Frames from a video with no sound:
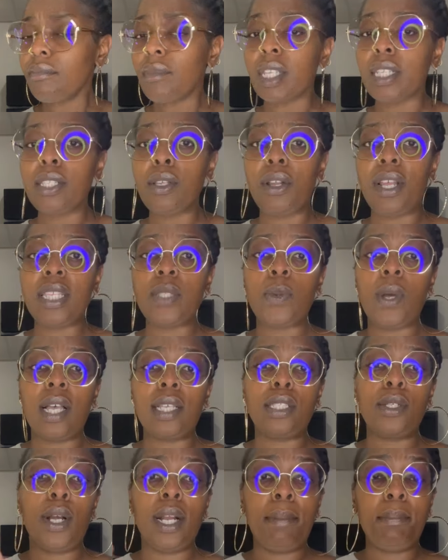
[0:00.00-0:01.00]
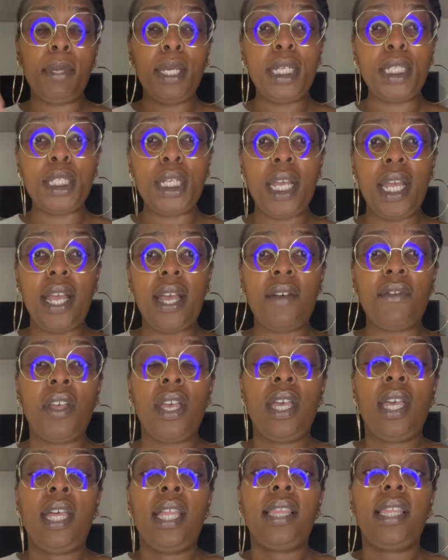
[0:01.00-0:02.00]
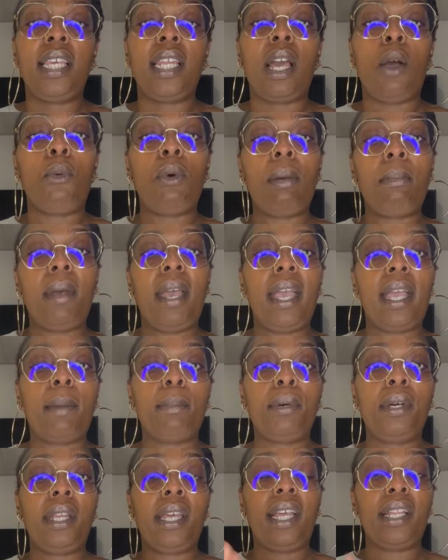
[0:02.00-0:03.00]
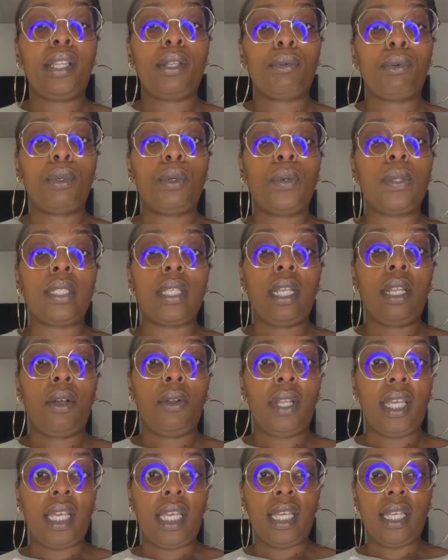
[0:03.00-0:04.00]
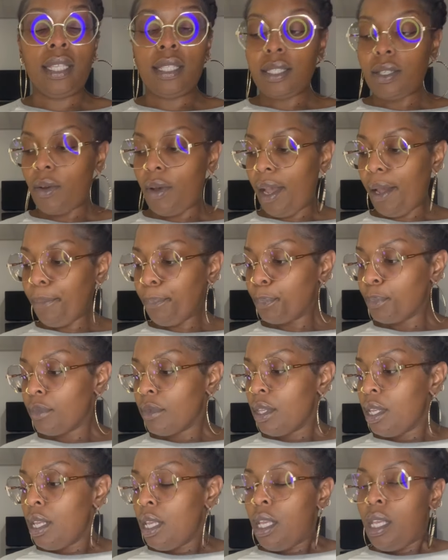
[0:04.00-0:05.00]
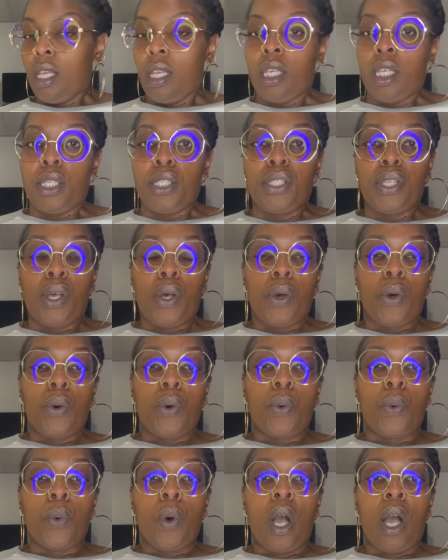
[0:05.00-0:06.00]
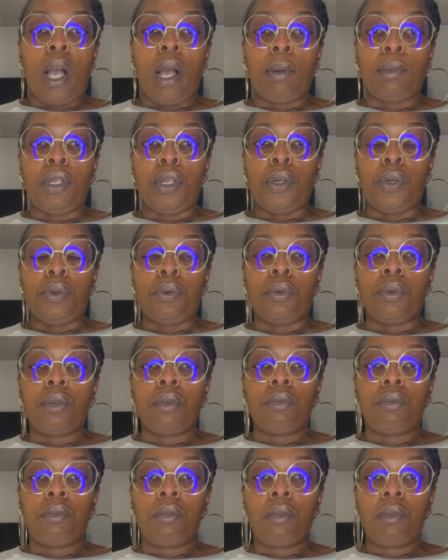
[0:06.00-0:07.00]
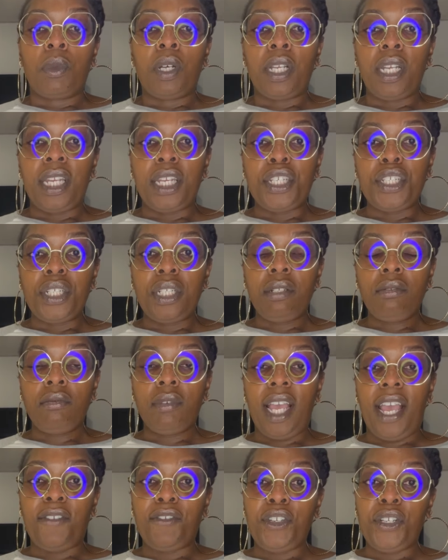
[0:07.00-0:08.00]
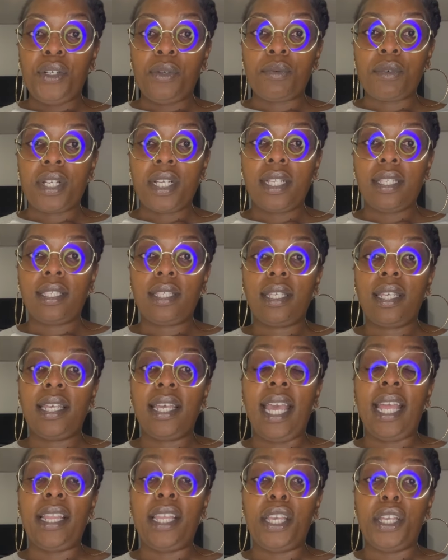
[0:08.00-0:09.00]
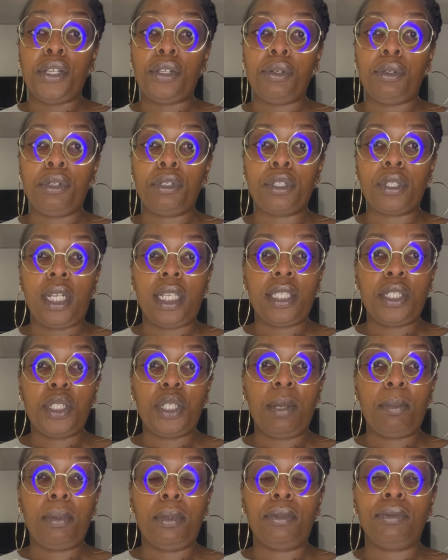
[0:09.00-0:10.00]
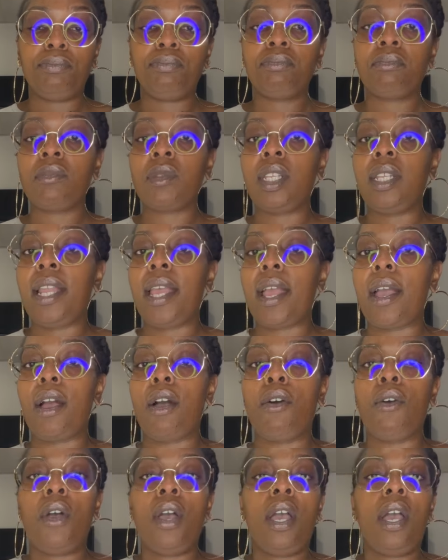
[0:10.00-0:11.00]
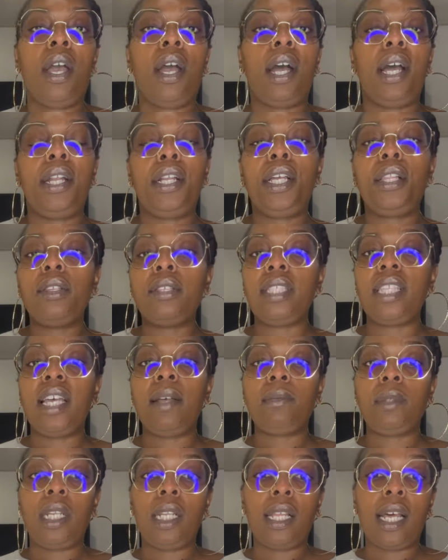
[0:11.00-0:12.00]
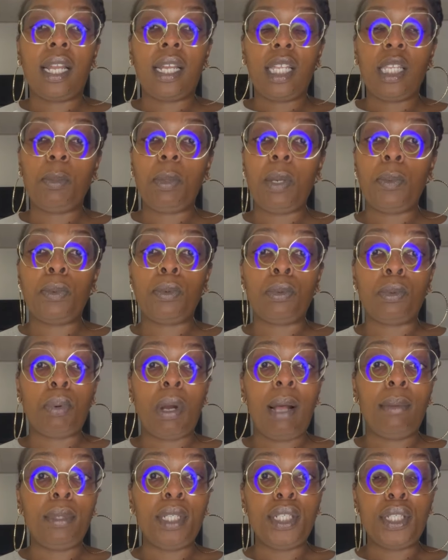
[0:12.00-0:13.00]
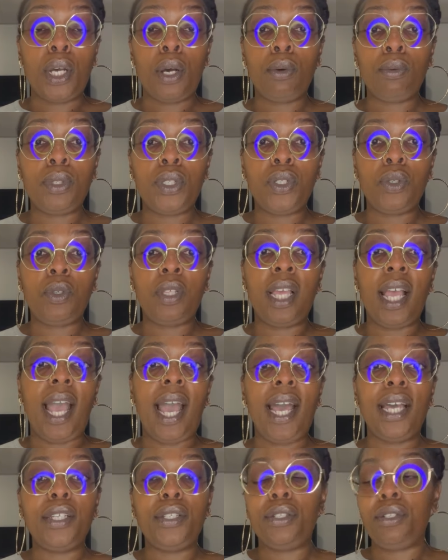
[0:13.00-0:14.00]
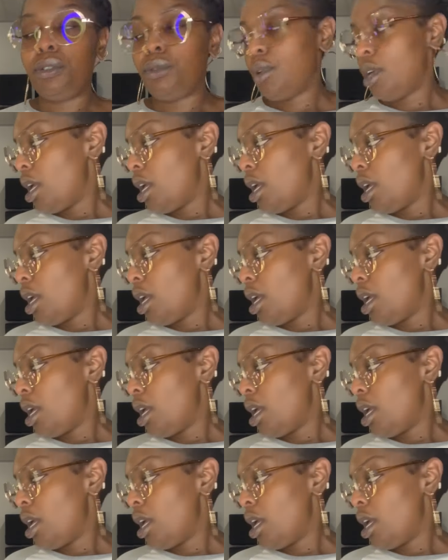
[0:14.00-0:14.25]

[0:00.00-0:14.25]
So that's why I started mid-shaft, then I went back and put it at the roots and on the ends, okay? So you condition after you rinse, and then you do neutralizing shampoo. Now, another step that a lot of other people probably don't do that I do,